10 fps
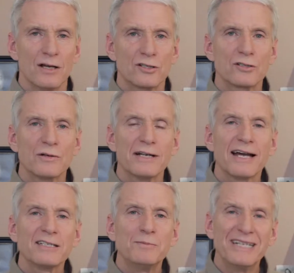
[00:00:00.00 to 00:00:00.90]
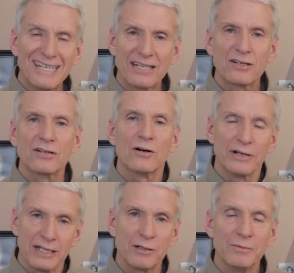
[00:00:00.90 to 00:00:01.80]
So a nice beginner or
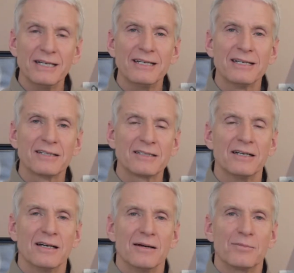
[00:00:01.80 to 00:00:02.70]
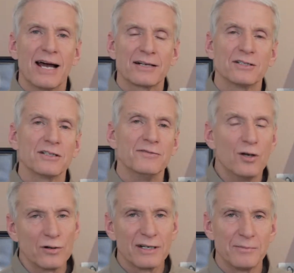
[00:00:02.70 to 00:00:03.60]
intermediate practice of
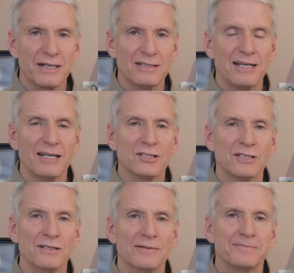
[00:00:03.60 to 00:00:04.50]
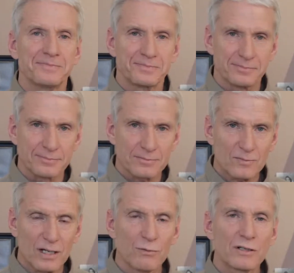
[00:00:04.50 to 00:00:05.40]
yoga and meditation
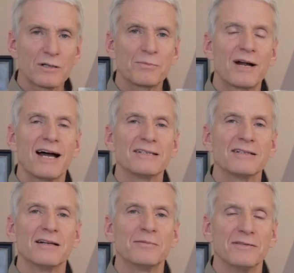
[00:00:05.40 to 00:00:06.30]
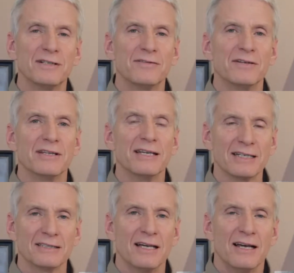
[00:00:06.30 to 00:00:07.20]
would comprise a number of different
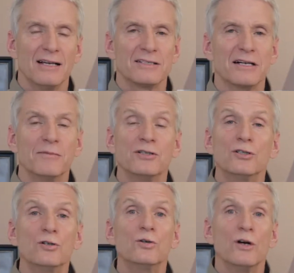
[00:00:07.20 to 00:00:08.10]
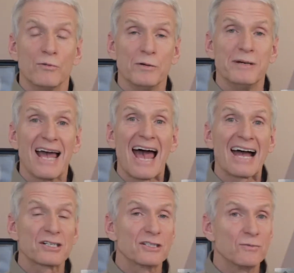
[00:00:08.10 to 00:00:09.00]
things. Some would be
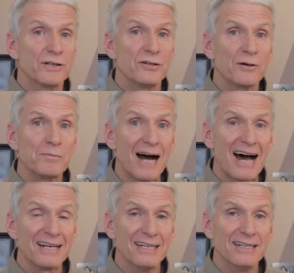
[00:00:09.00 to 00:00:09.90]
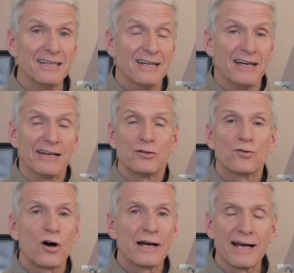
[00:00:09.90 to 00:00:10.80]
action with your body and
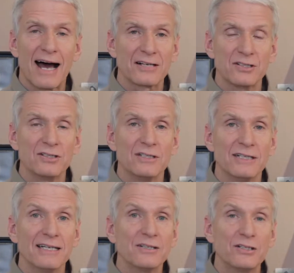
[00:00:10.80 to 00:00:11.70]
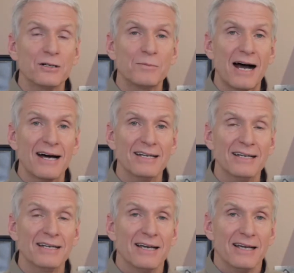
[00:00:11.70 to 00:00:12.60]
drawing oxygen into your
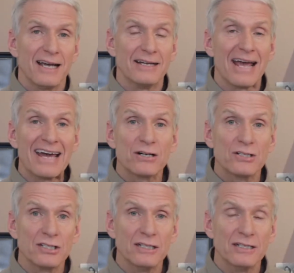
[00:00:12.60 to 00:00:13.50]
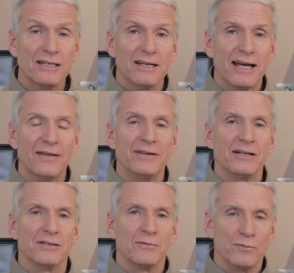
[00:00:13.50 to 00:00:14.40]
body and energy, and
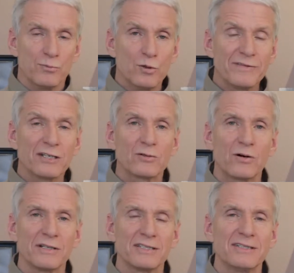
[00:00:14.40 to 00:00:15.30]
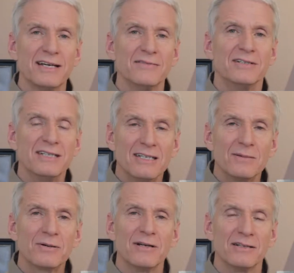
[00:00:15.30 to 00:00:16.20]
then moving toward a state of
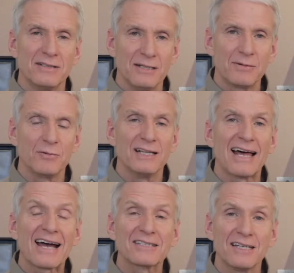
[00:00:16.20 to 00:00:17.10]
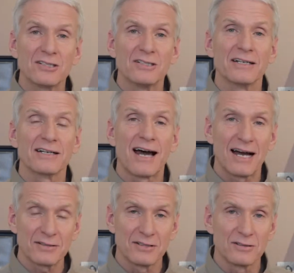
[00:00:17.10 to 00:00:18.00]
deeper and deeper relaxation and
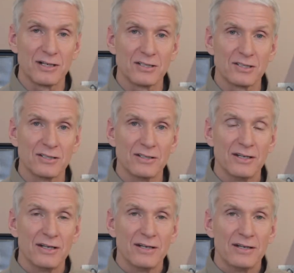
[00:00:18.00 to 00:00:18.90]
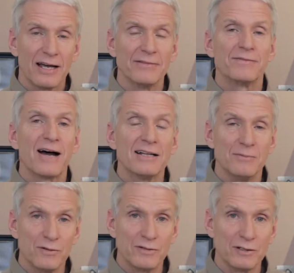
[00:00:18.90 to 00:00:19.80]
concentration, and finally
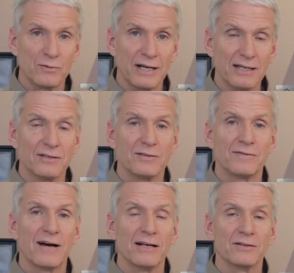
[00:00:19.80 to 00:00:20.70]
moving your way into final